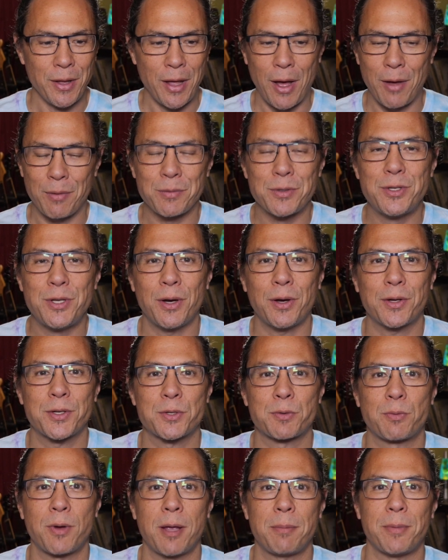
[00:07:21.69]
How
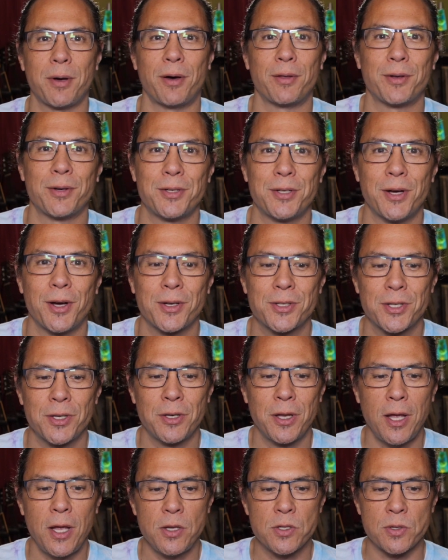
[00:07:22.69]
ducks rape other ducks in
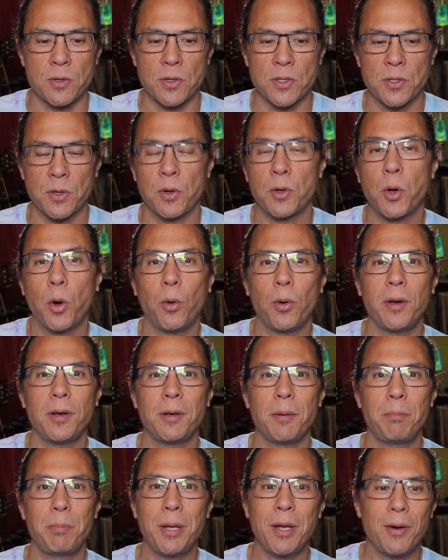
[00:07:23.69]
nature. So according
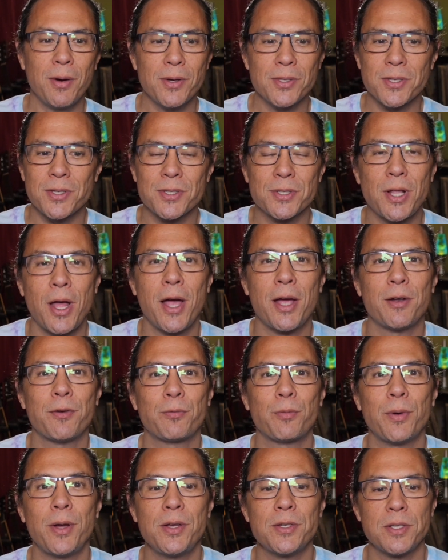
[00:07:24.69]
to Piers' line
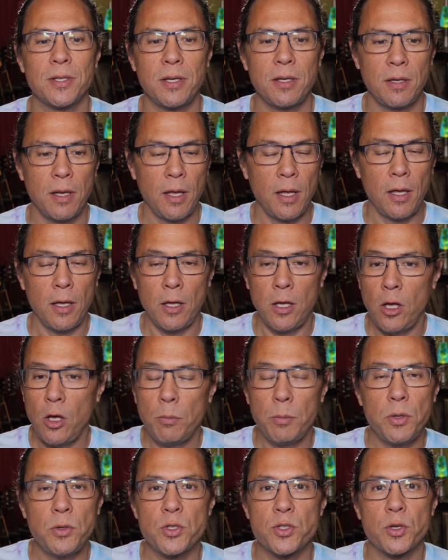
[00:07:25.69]
of reasoning,
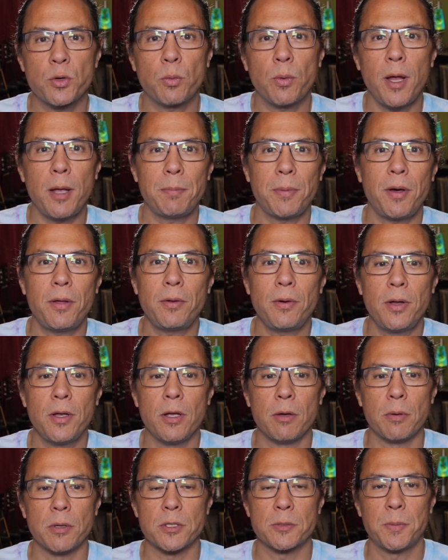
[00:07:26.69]
humans should rape other
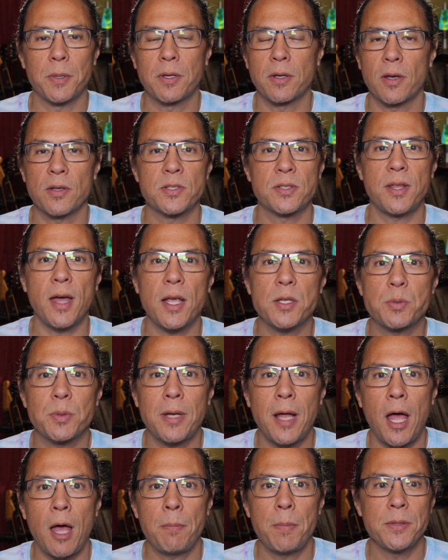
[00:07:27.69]
humans because that's
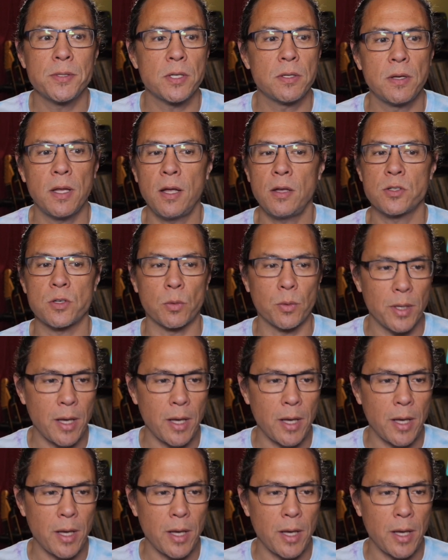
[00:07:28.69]
what happens in nature.